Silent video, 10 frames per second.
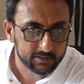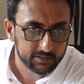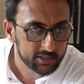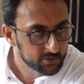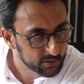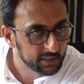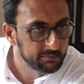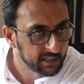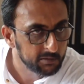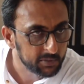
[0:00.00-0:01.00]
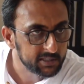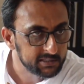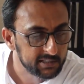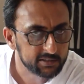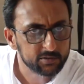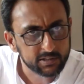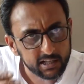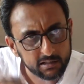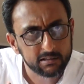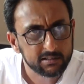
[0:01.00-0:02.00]
they used to keep the Ganpatis here. So
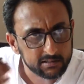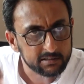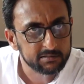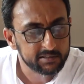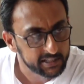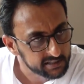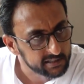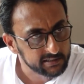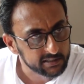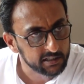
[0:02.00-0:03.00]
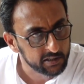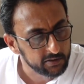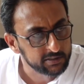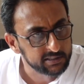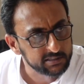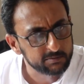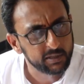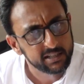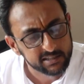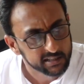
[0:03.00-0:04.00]
that tradition is continued since
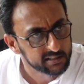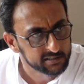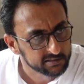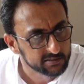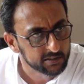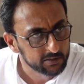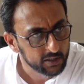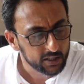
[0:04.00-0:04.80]
many generations now.